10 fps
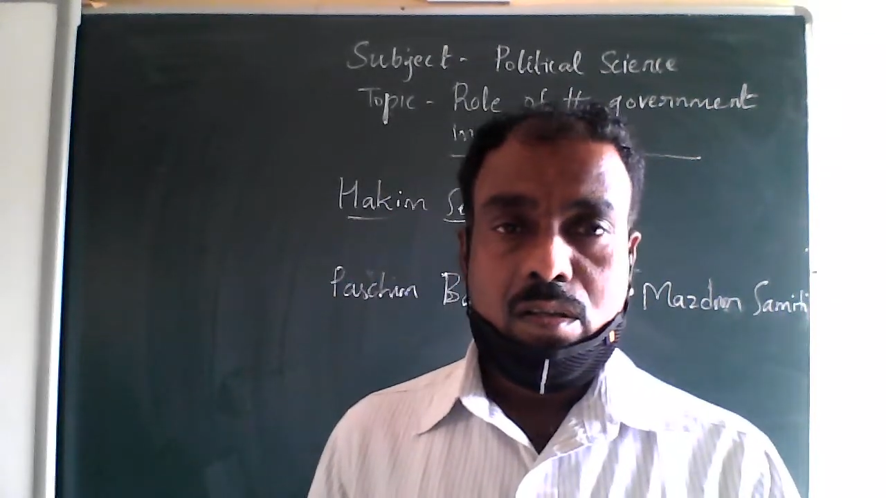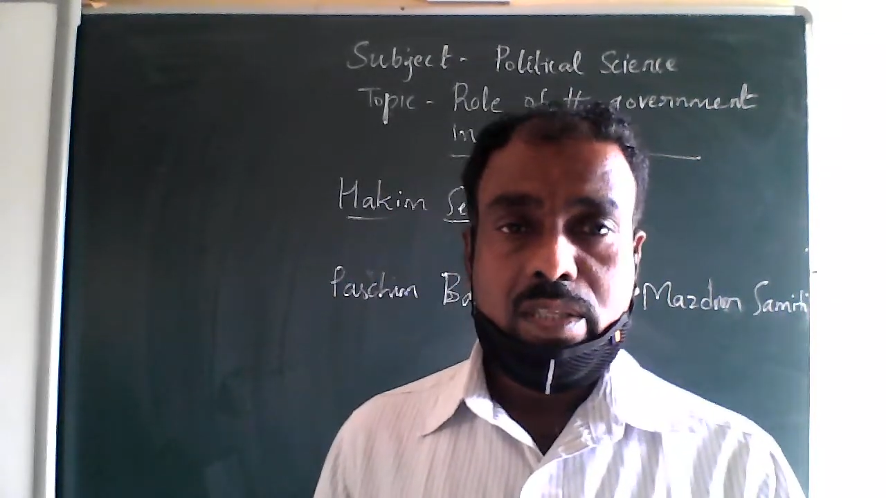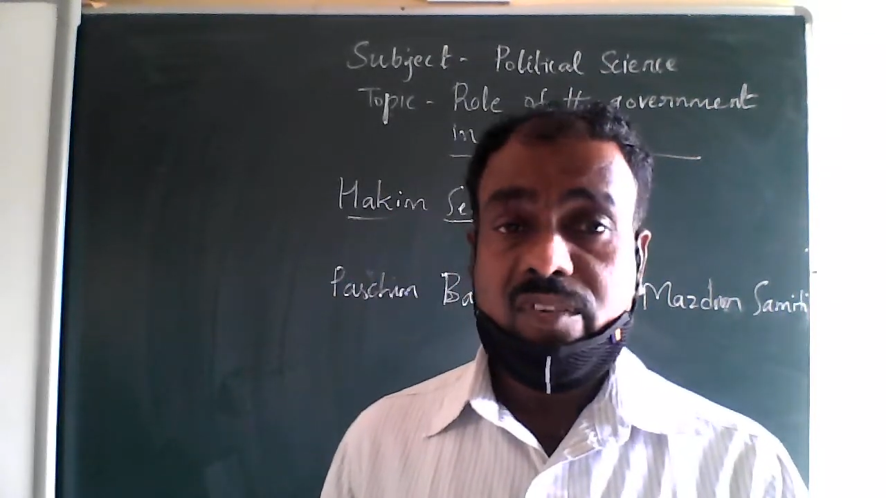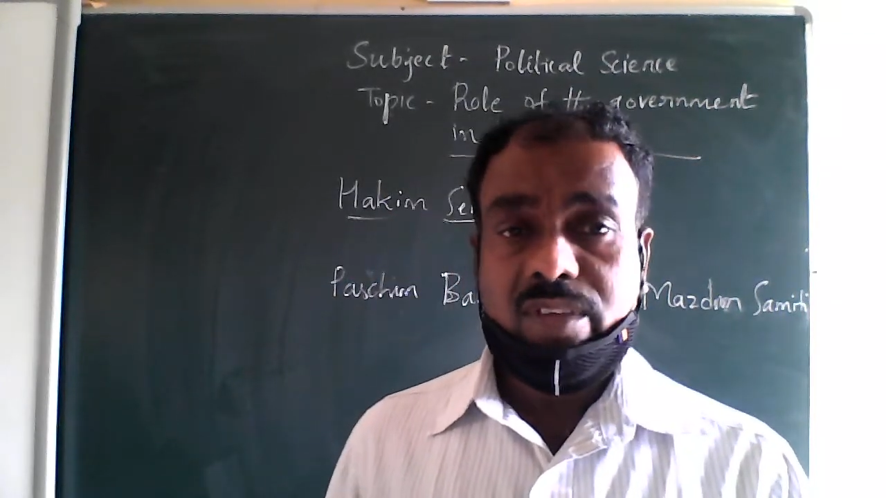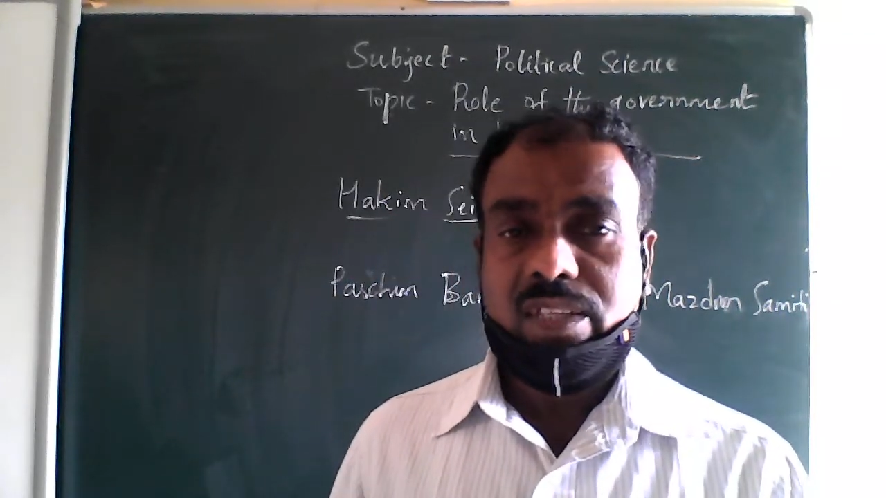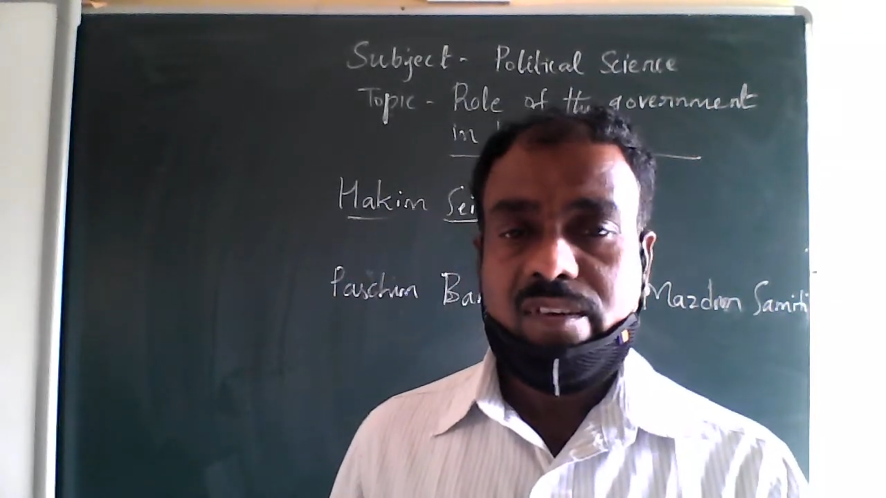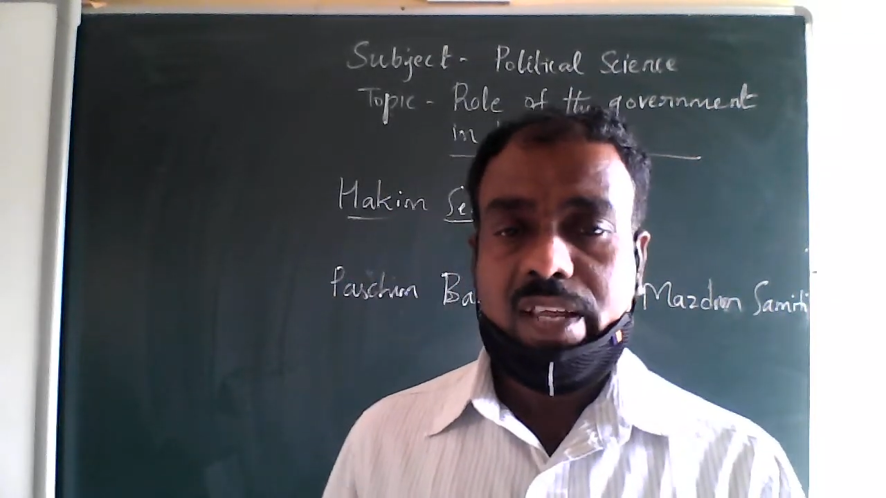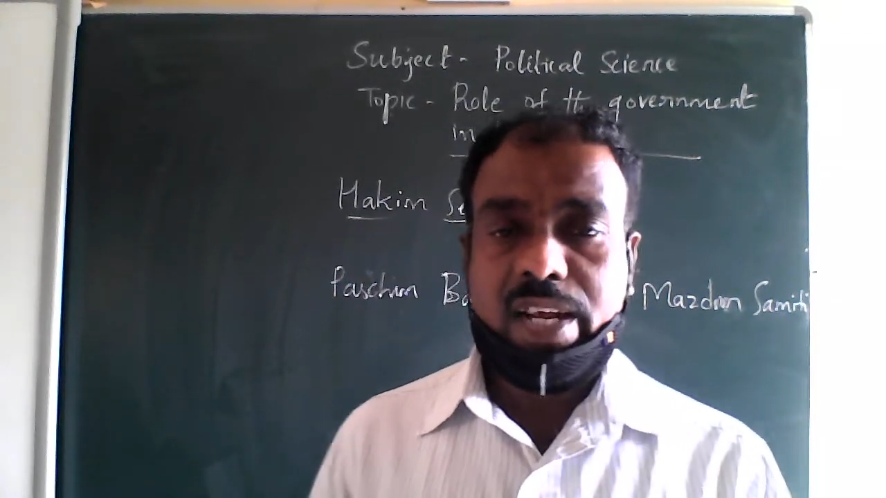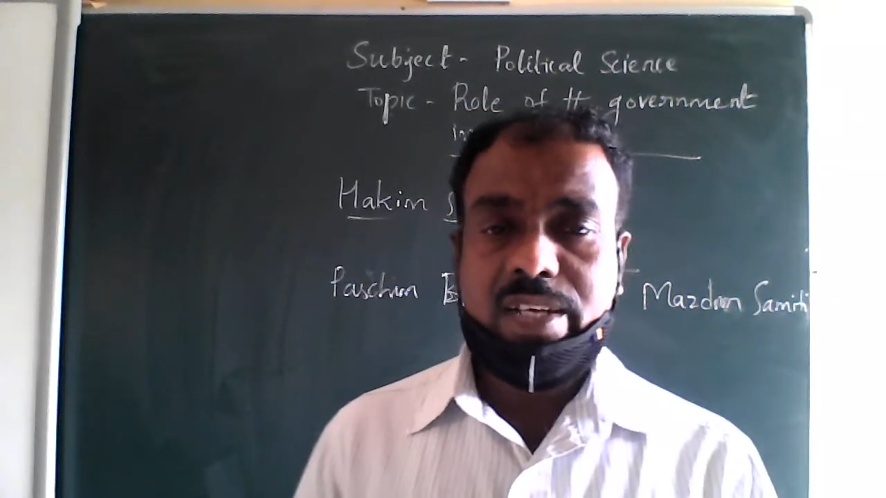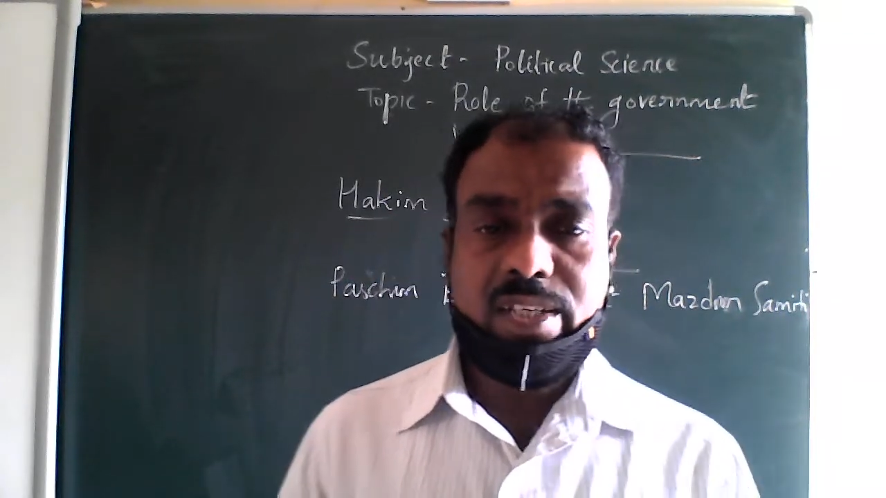Then when they
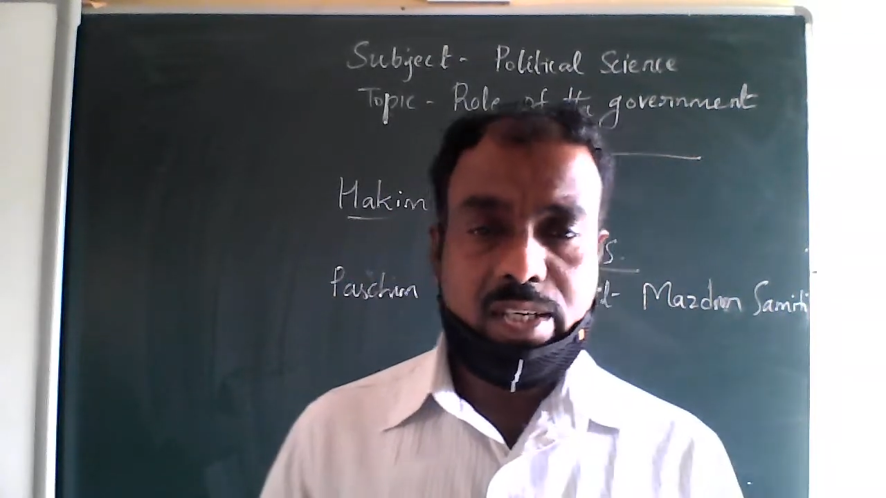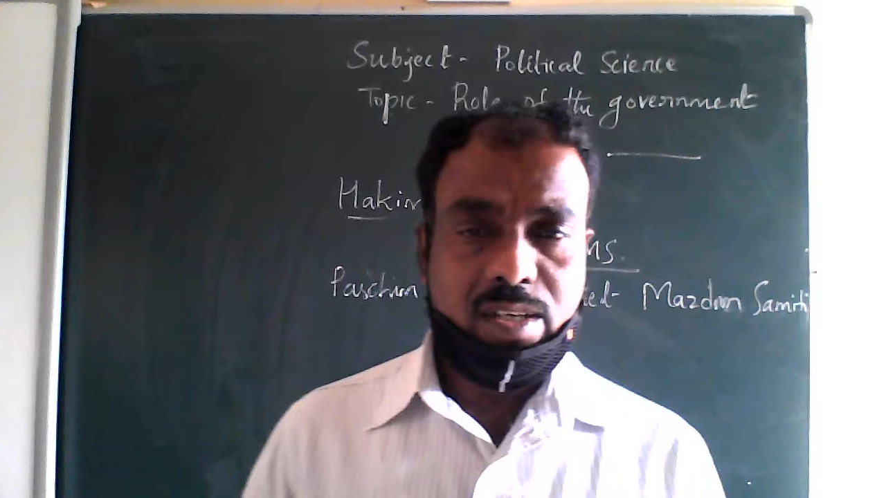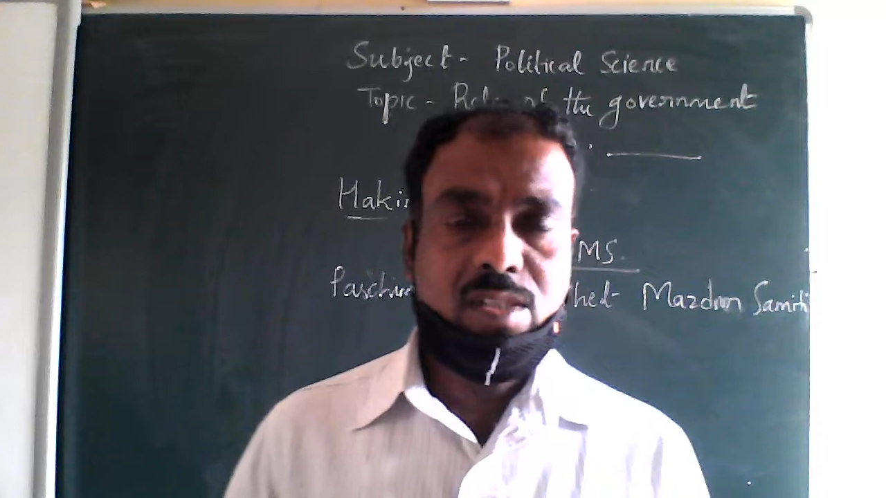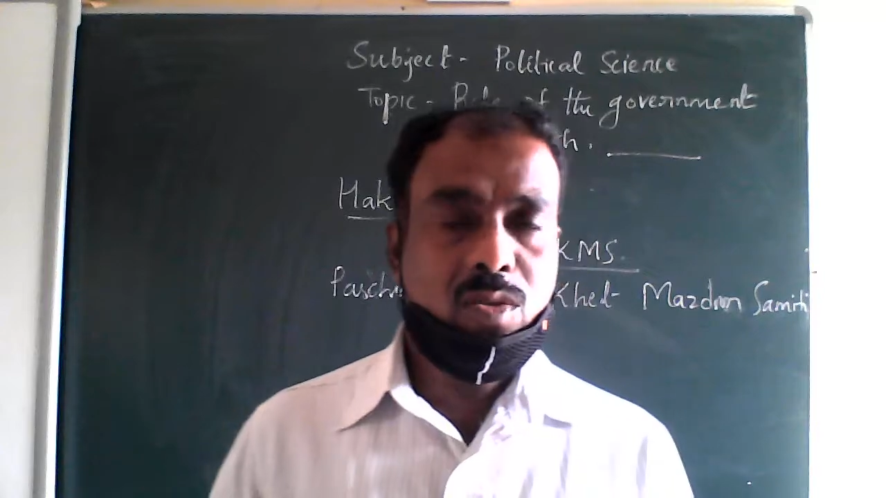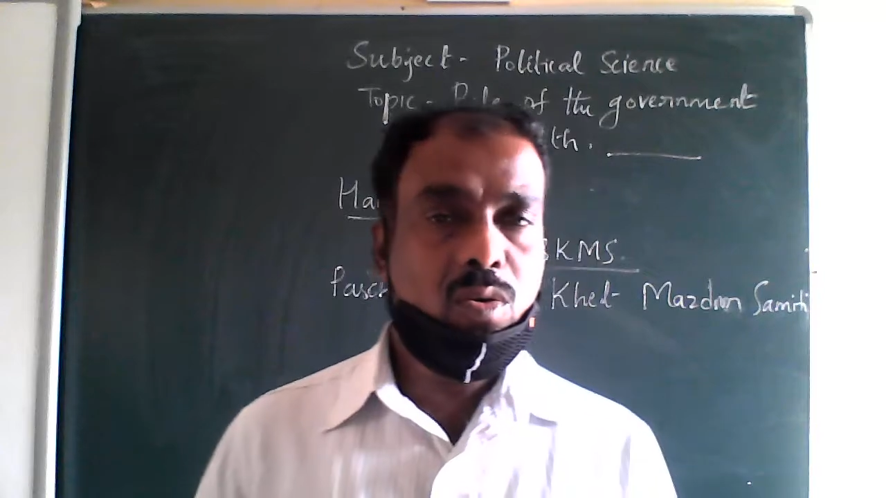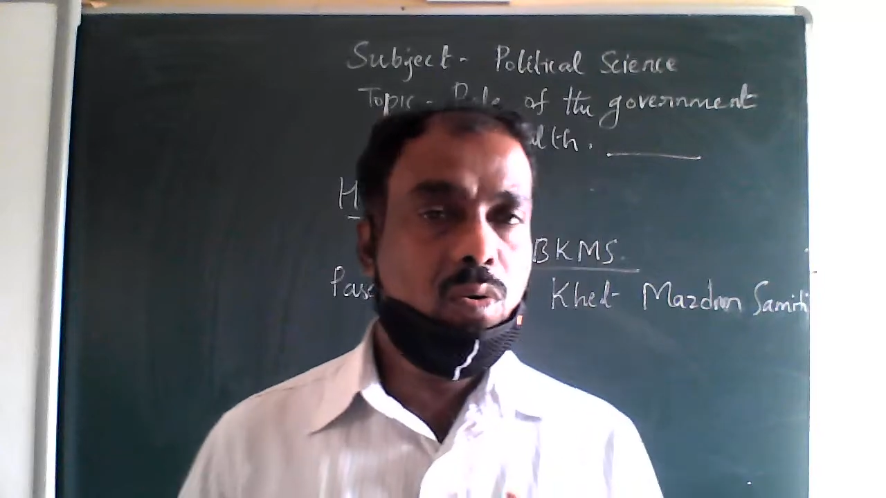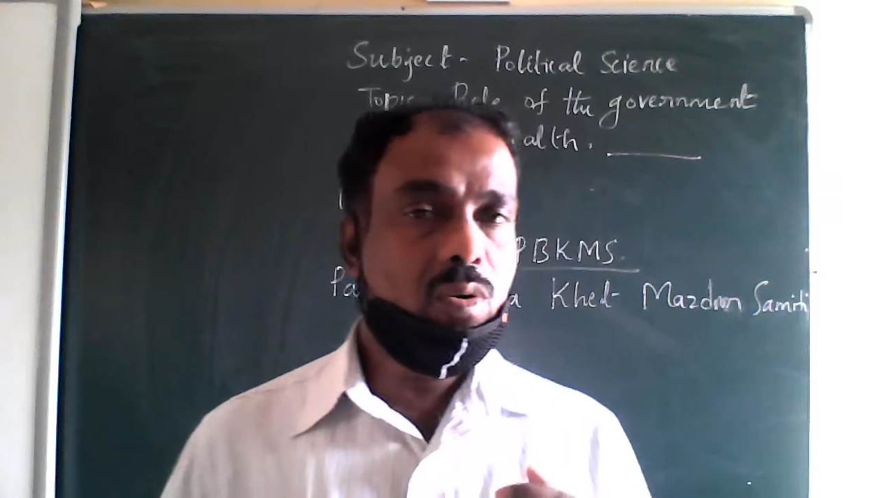are entered, so